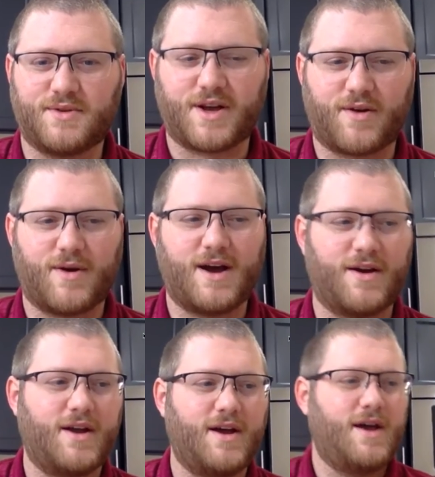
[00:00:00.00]
thing
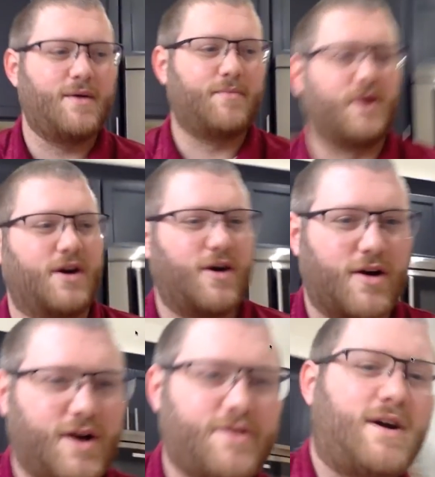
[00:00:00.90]
around. But our
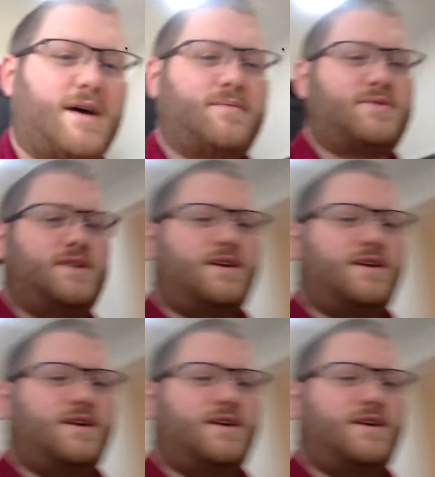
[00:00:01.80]
other option